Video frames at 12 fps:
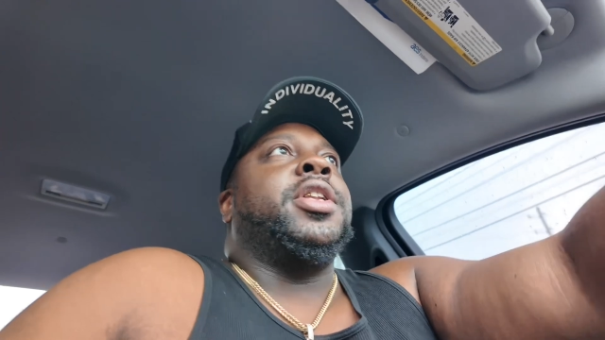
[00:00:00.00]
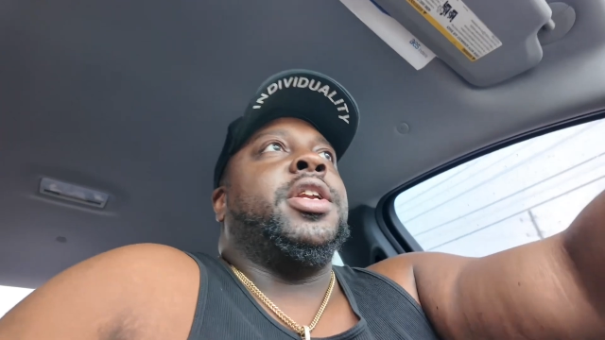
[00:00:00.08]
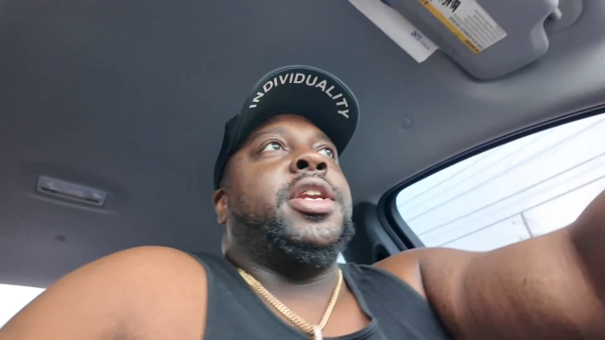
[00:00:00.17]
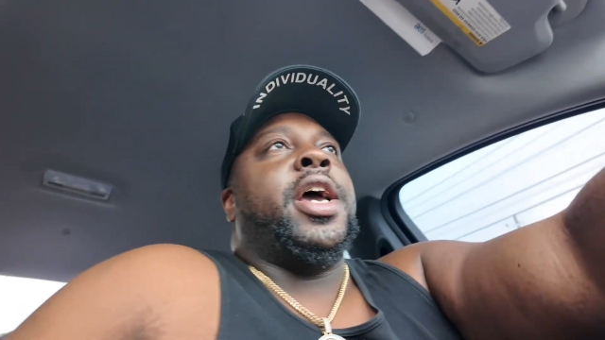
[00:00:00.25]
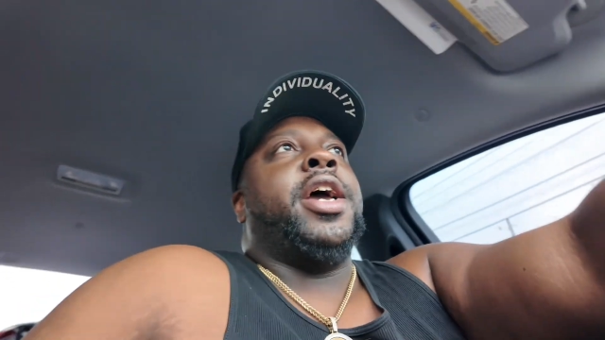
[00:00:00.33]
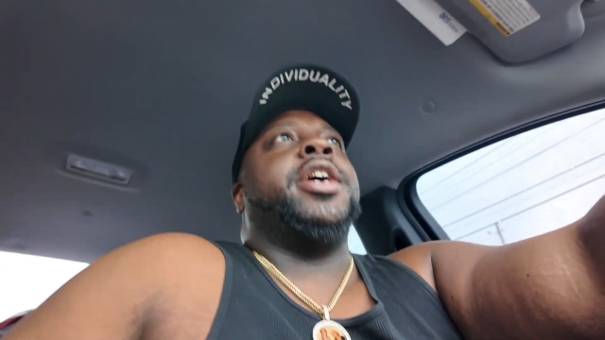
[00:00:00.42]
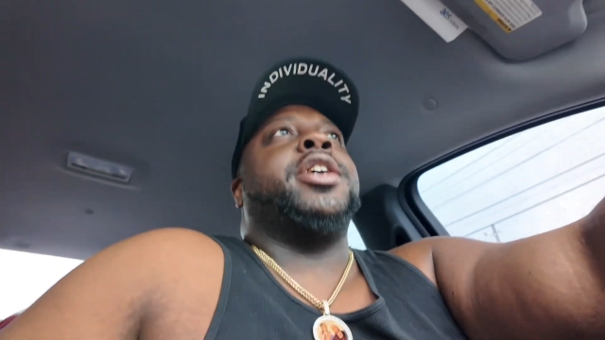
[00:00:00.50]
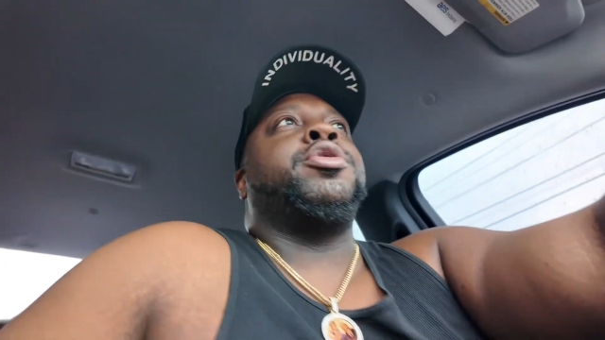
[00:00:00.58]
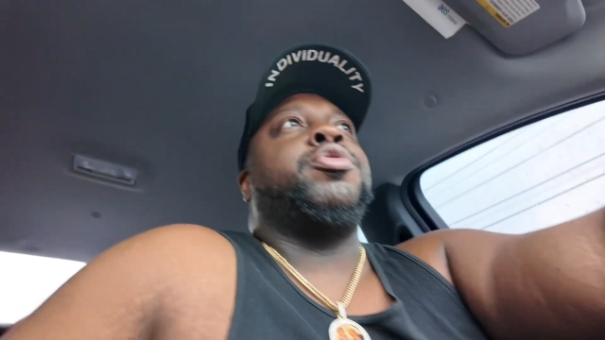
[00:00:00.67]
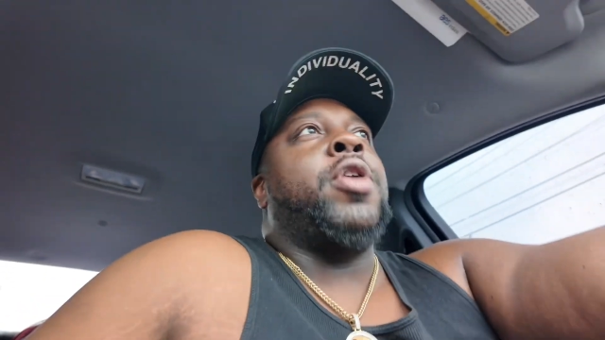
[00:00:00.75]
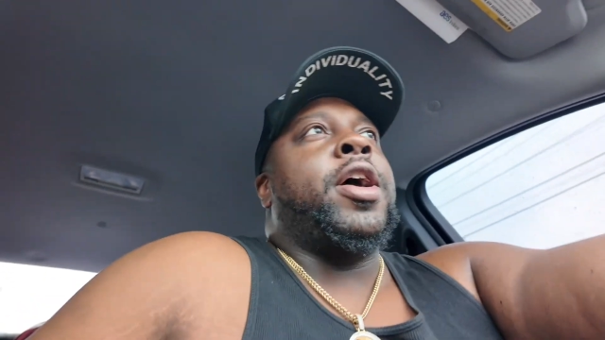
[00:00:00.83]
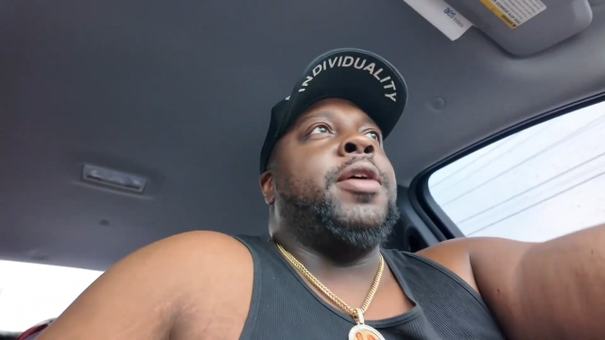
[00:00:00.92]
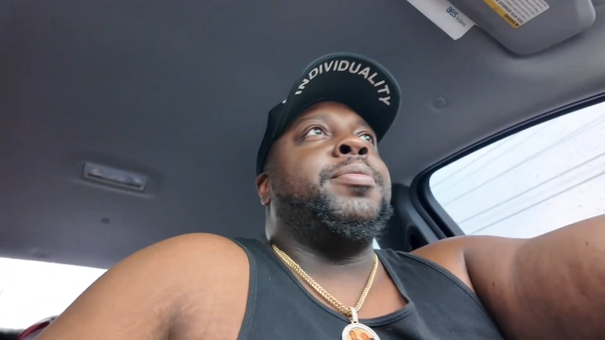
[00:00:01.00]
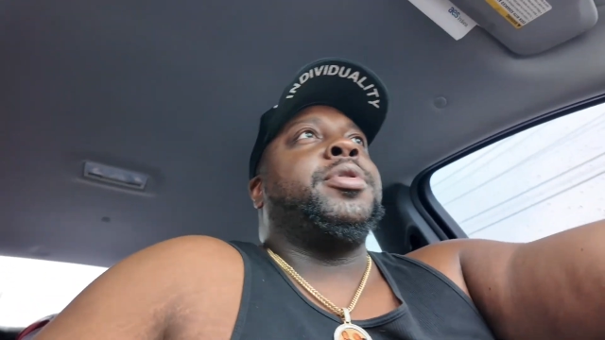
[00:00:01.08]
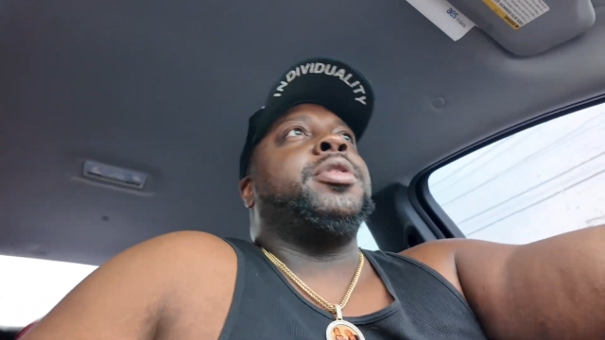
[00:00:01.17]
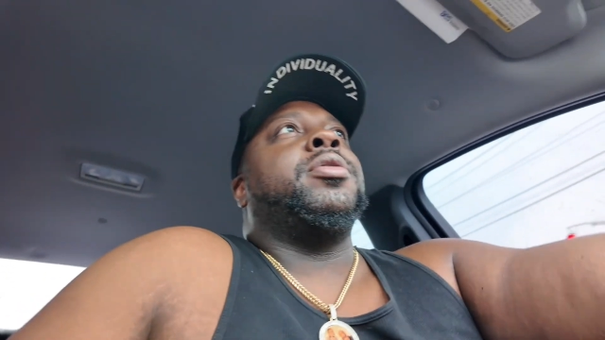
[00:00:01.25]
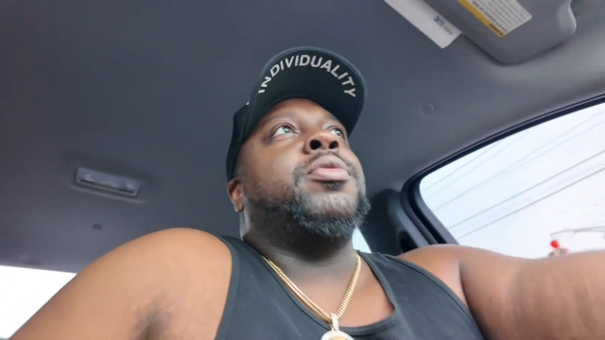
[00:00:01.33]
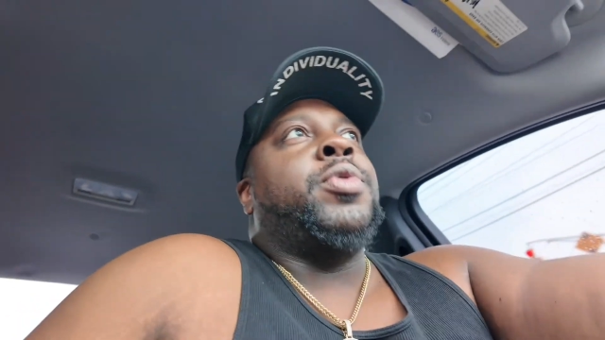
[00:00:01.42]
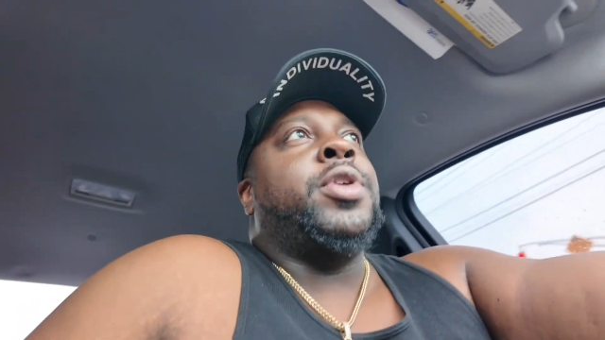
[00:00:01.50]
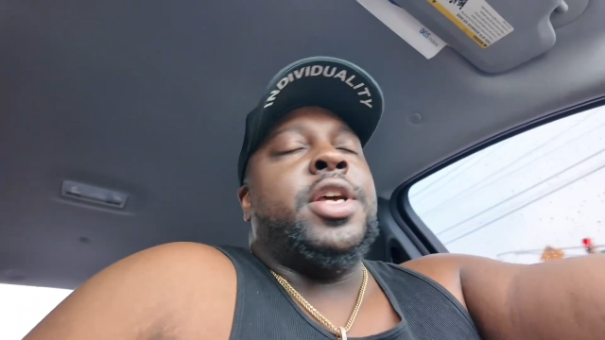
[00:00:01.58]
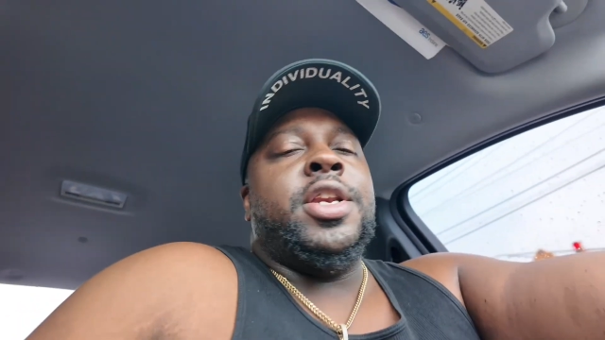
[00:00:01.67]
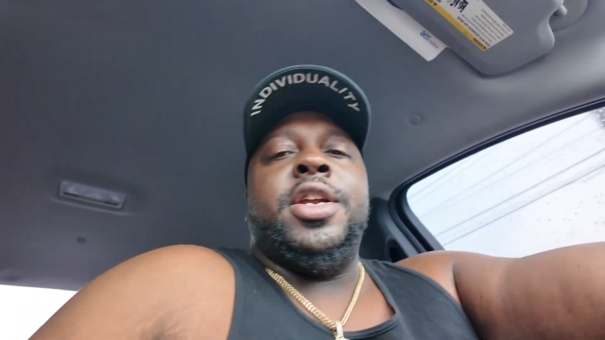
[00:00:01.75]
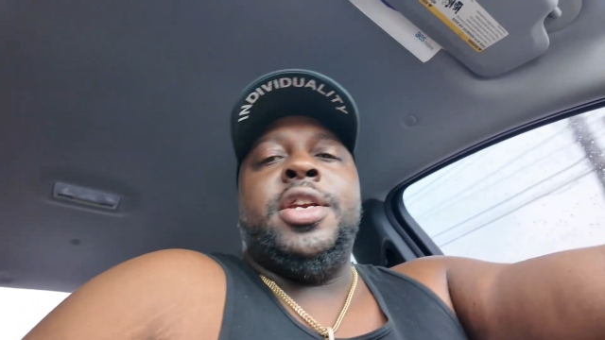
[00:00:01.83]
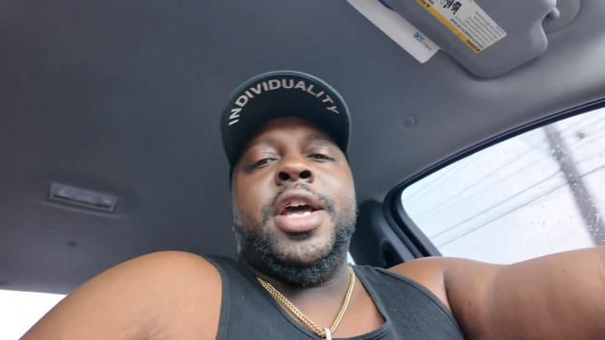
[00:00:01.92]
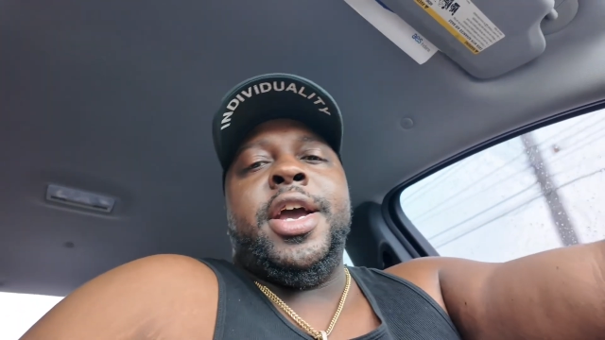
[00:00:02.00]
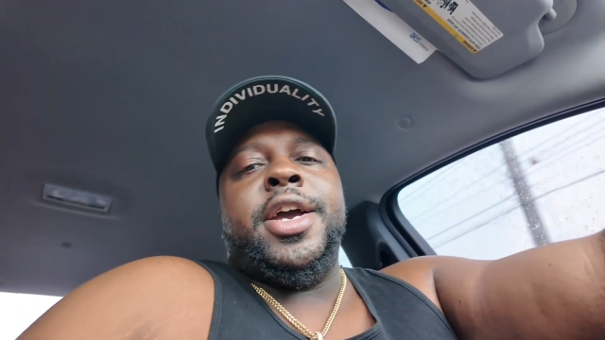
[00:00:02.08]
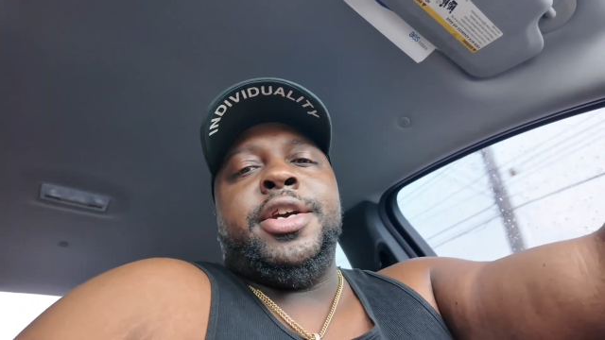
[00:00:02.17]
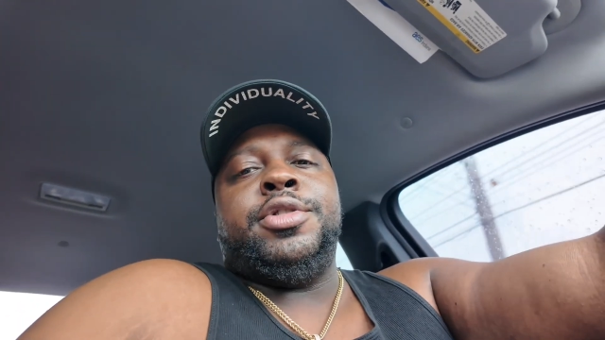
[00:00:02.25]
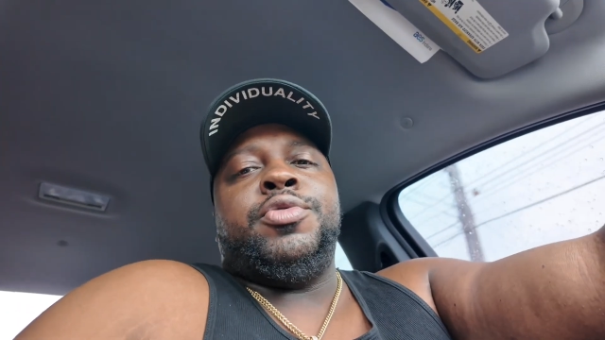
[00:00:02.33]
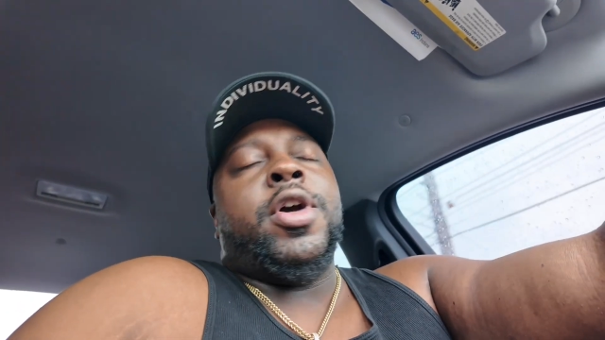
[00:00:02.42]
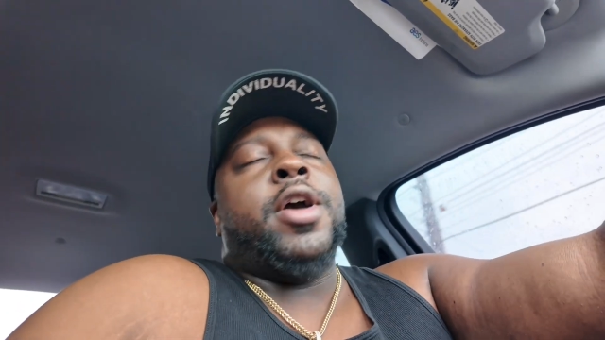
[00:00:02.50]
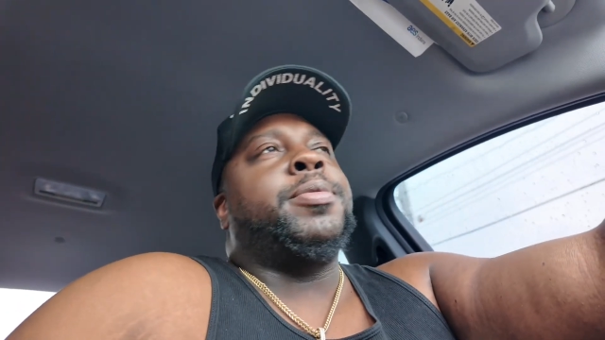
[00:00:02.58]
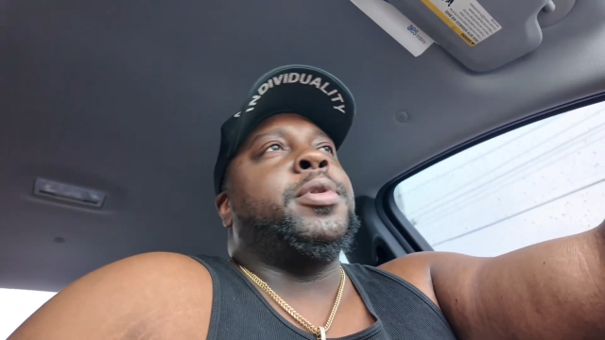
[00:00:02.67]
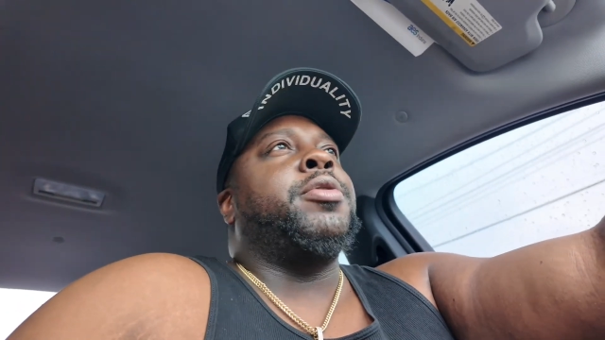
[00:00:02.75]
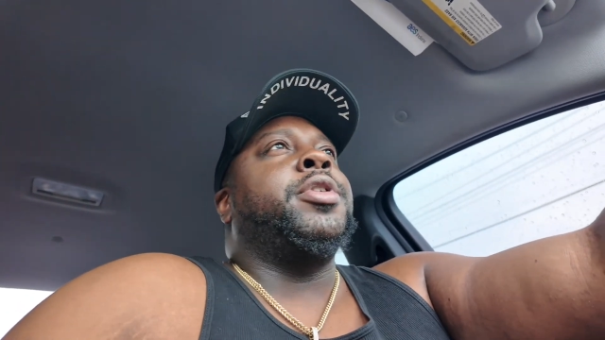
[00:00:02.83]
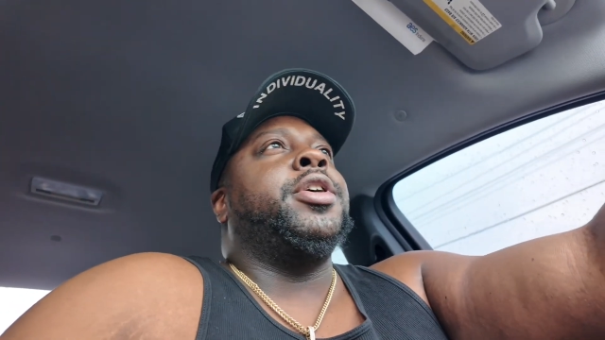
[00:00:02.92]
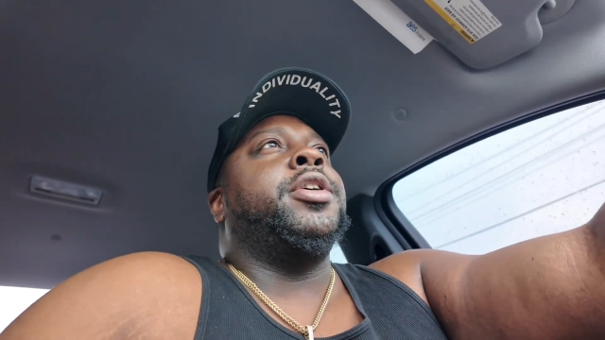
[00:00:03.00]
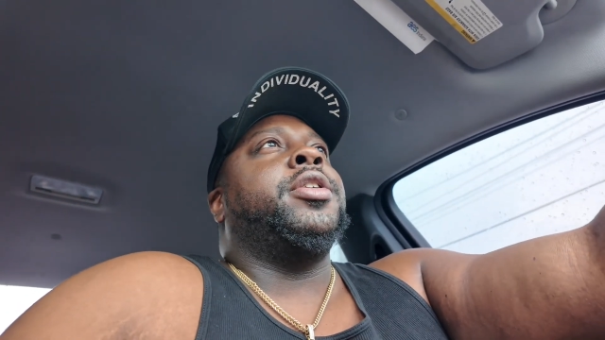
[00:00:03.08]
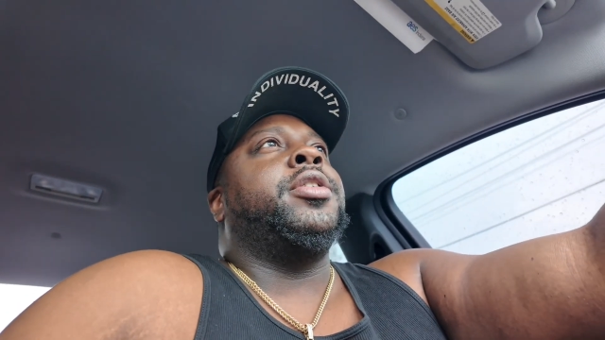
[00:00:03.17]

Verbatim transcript: the dash wrapped. We getting the dash wrapped on there.